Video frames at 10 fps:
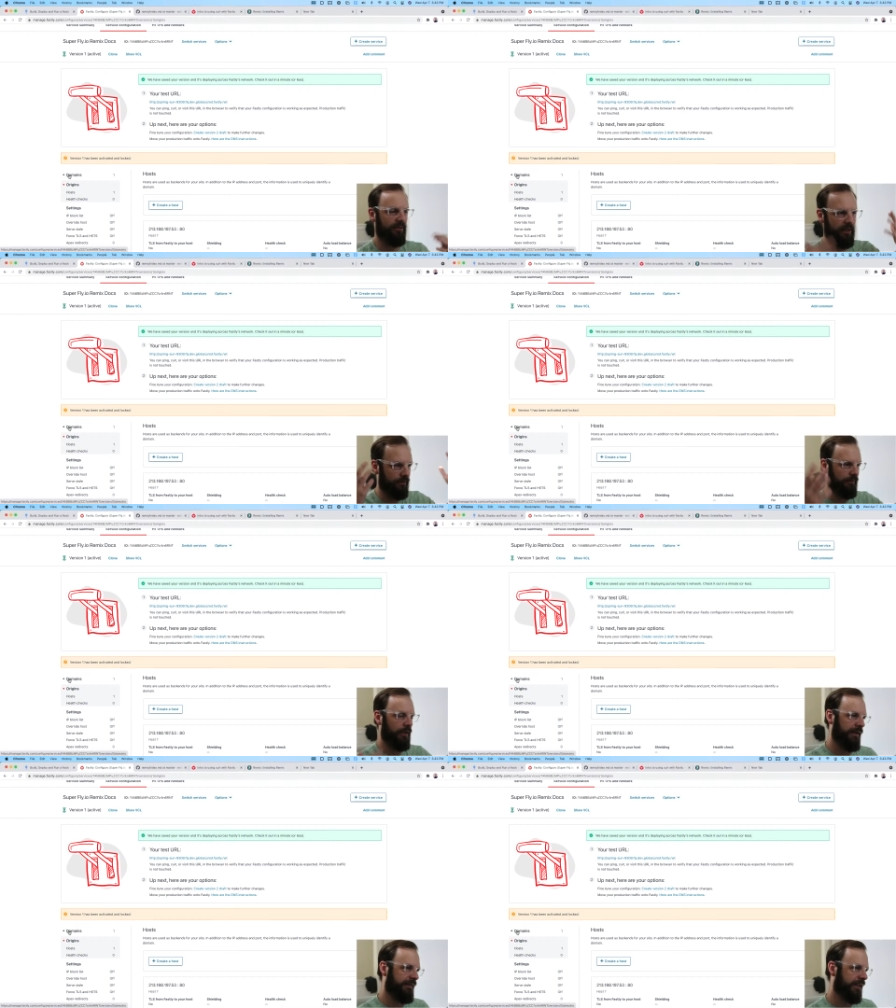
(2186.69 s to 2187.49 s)
I don't
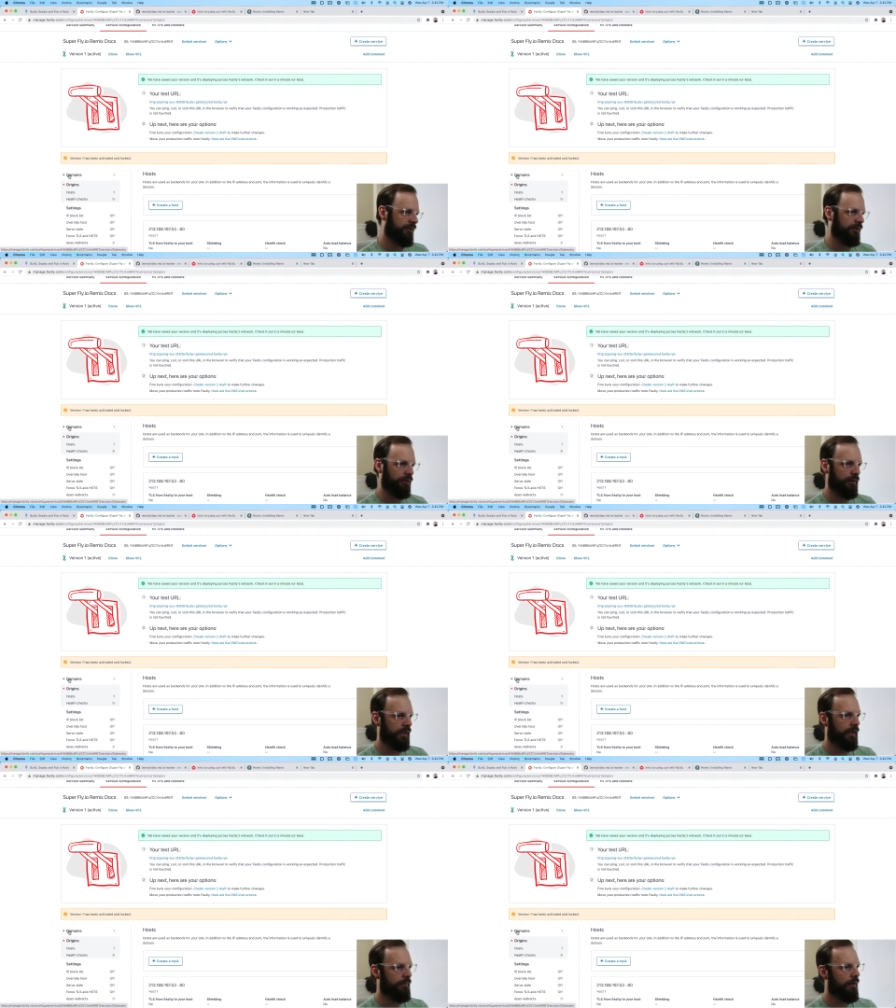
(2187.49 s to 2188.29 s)
have access to it
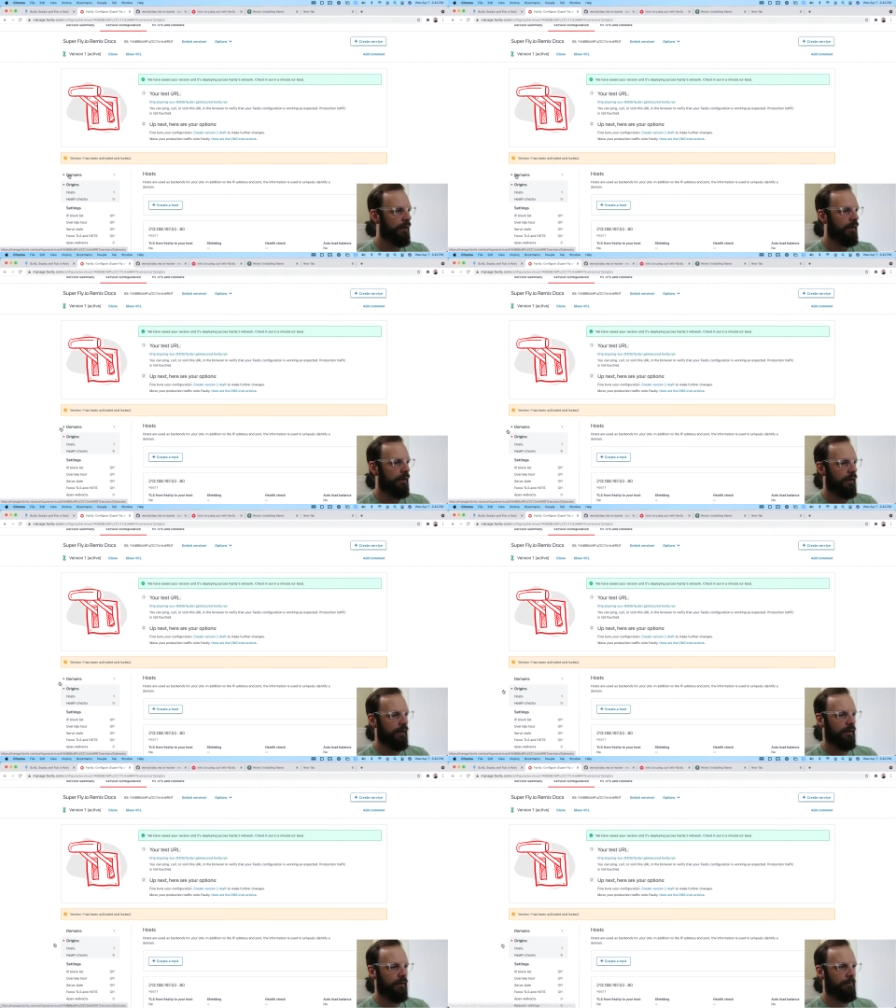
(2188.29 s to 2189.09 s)
yet.
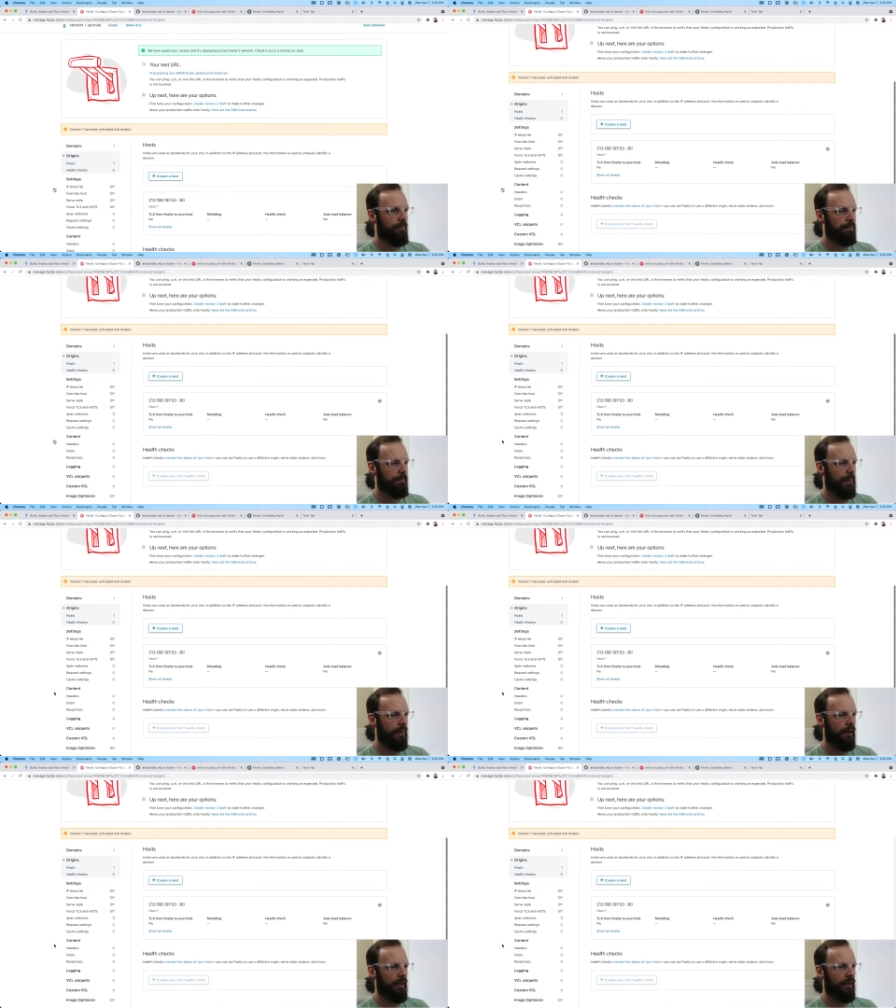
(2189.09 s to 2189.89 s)

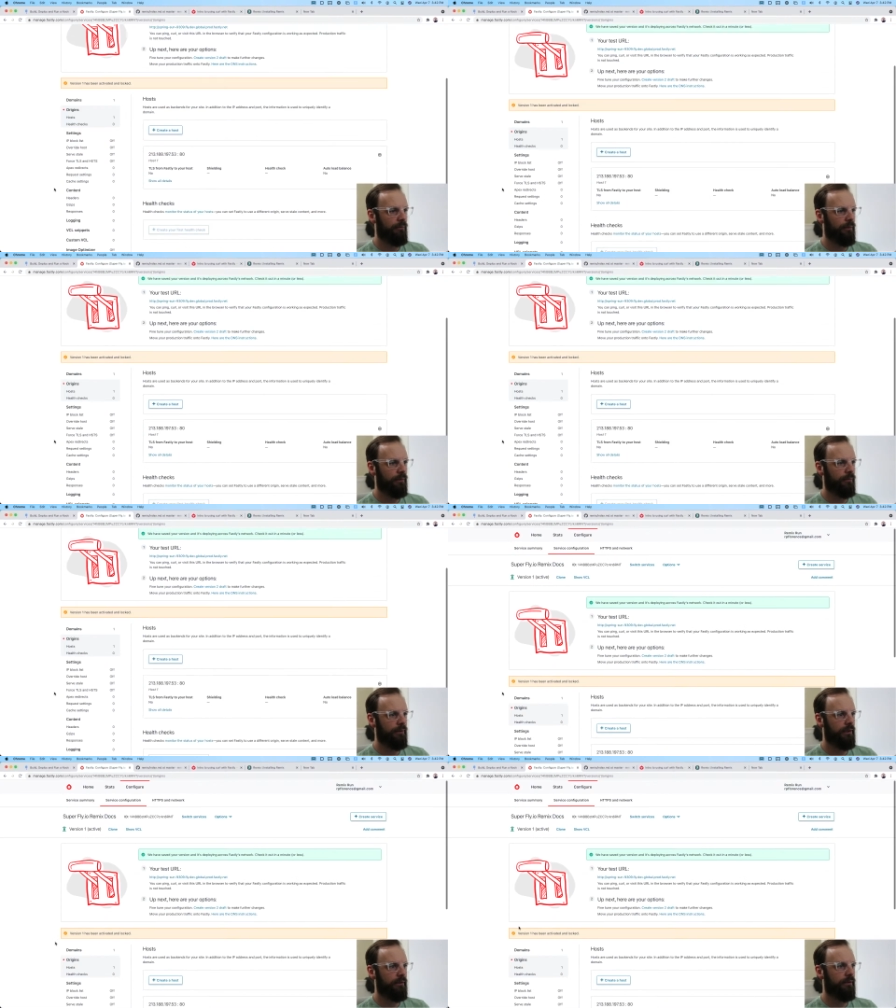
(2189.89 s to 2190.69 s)
And what we
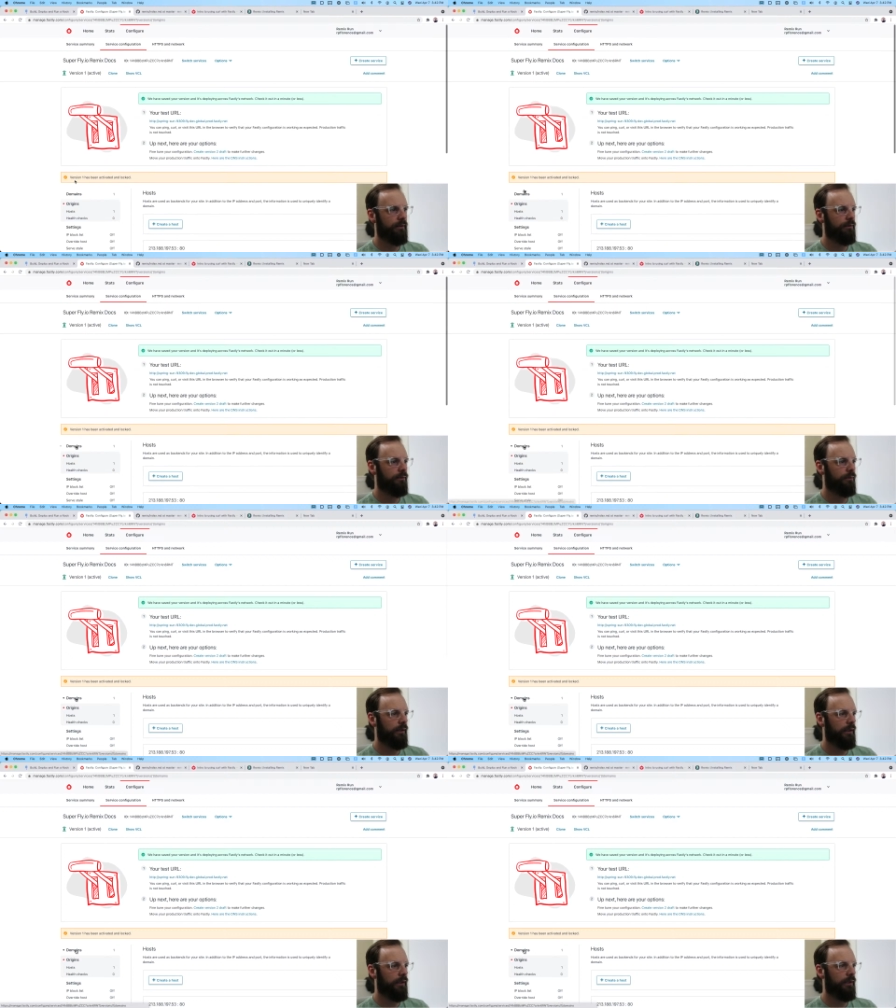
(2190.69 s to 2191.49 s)
need to do
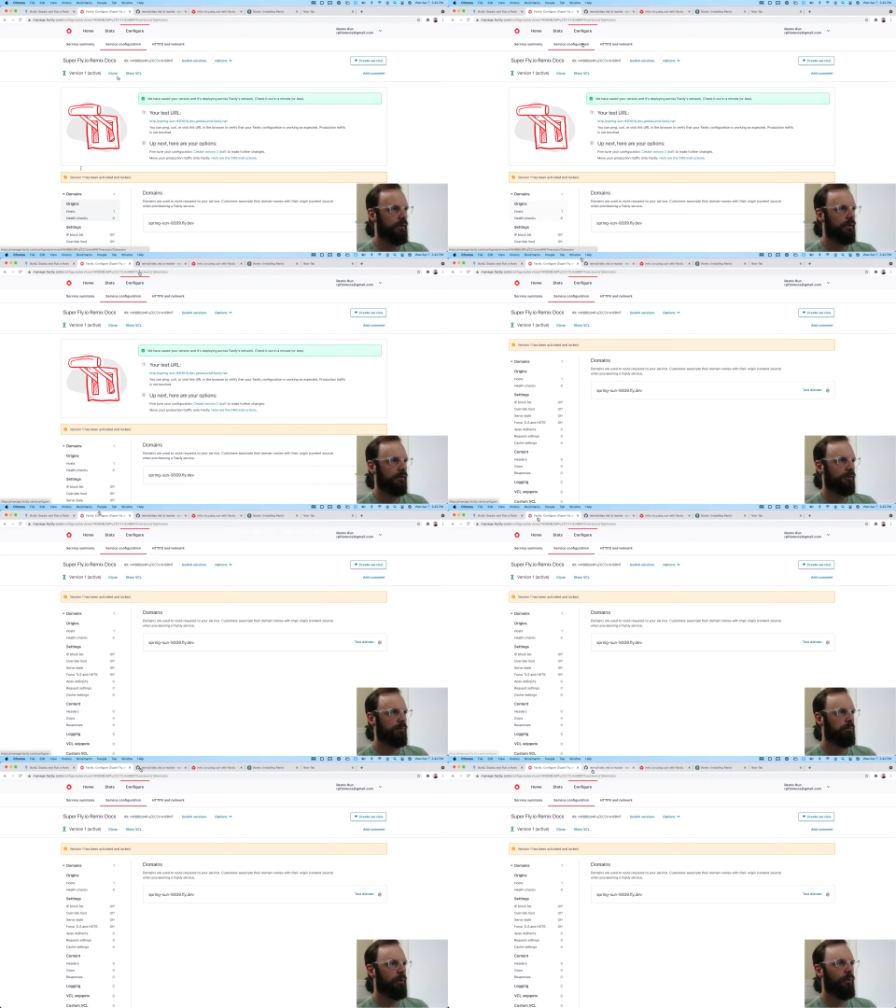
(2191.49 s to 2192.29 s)
is
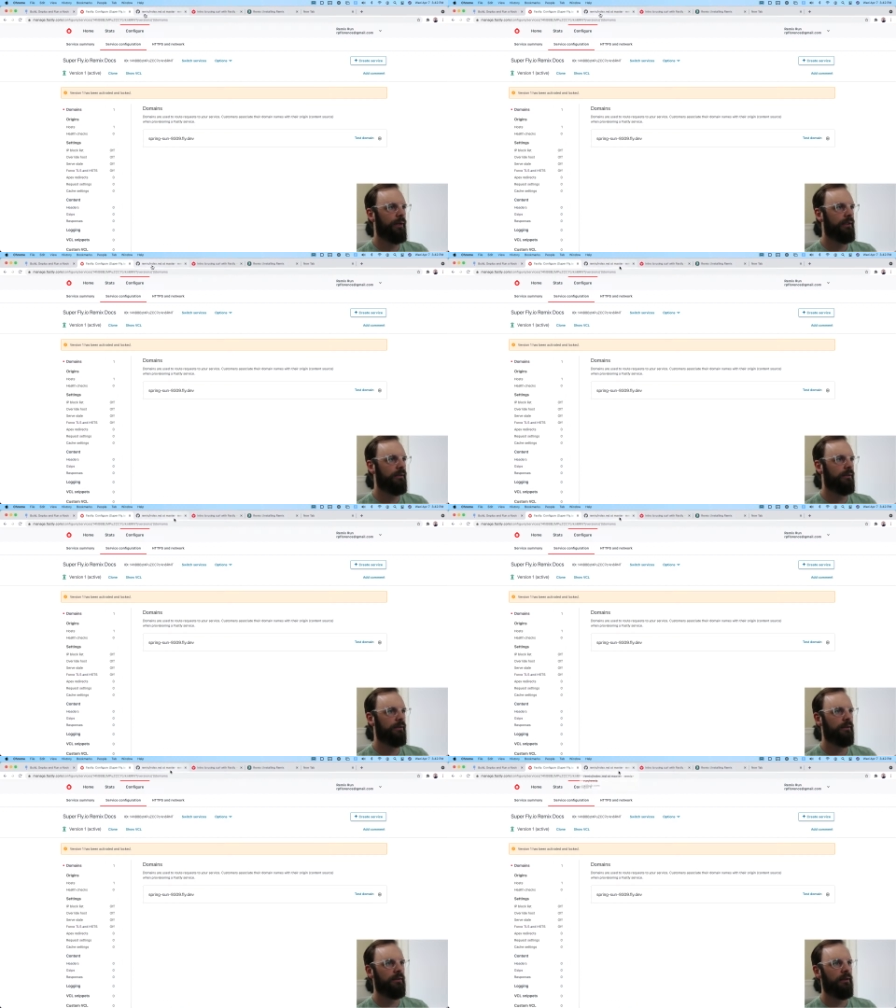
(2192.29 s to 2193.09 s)
point
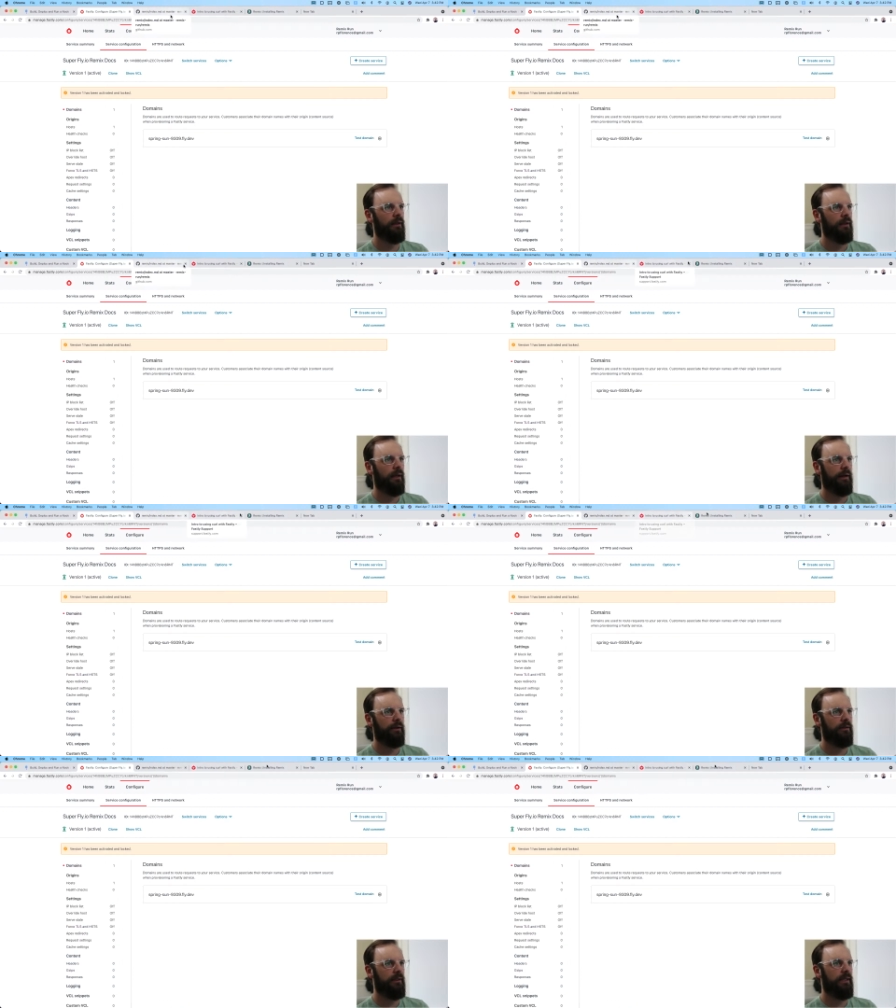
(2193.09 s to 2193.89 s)
our
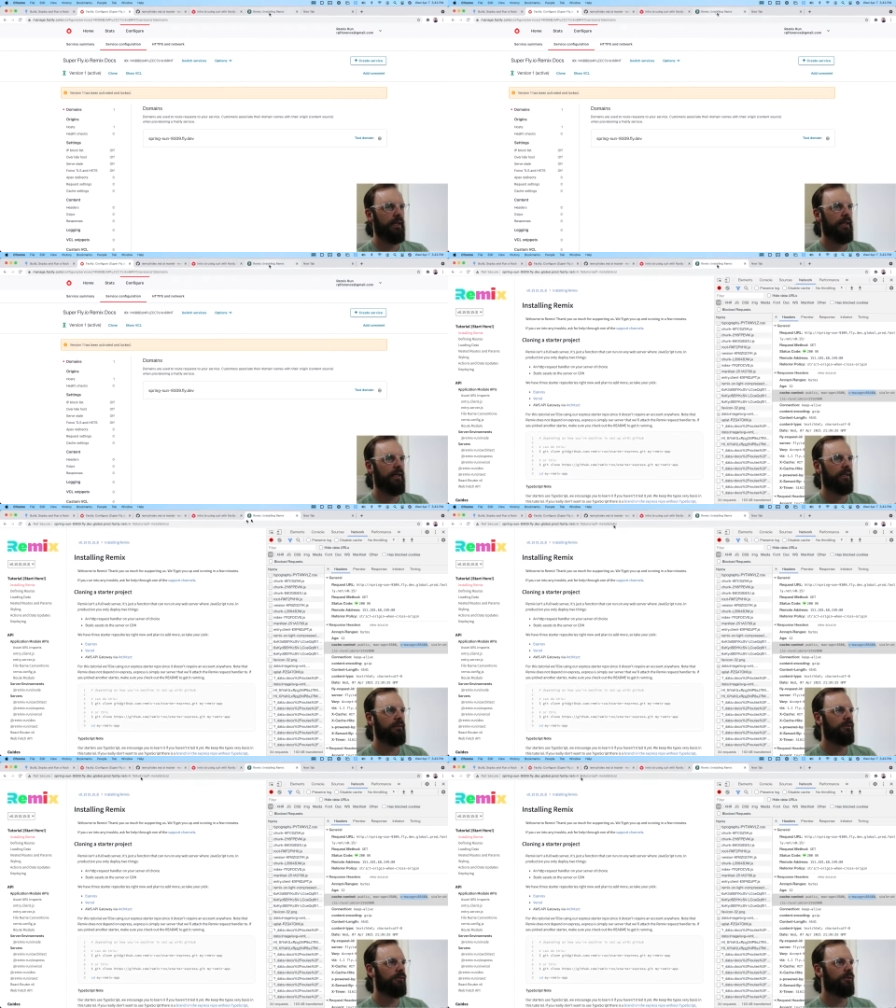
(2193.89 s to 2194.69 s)

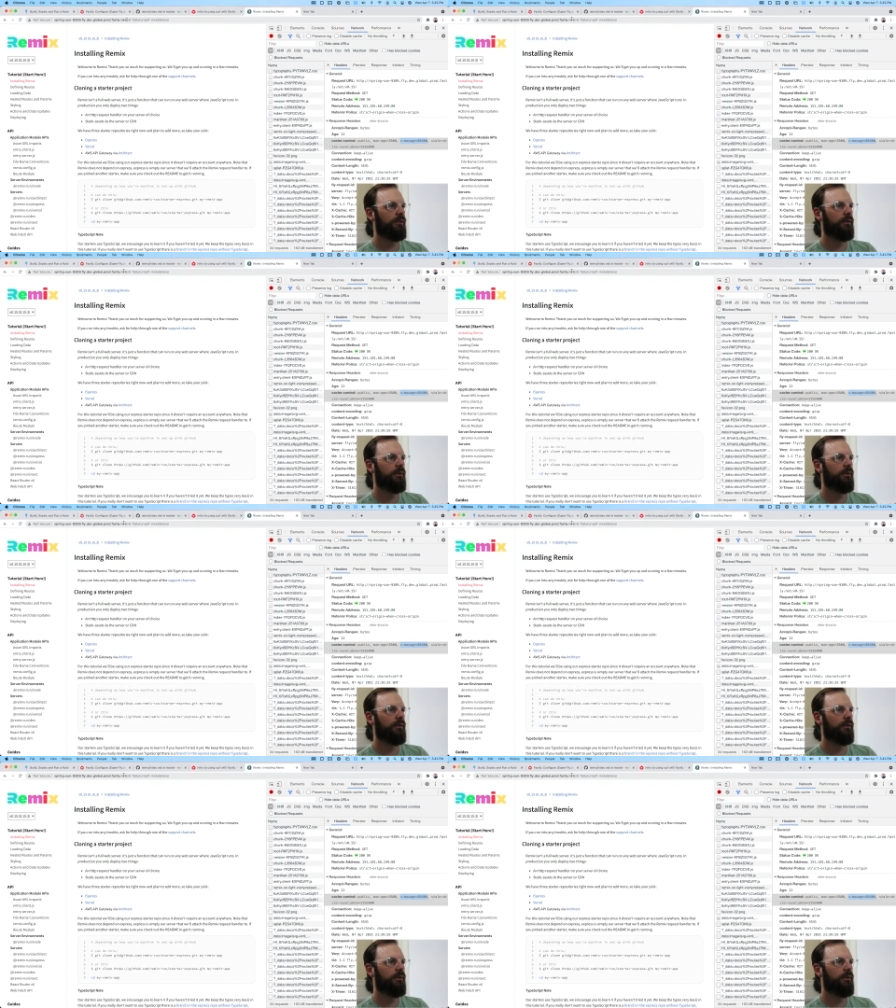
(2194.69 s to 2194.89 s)
DNS.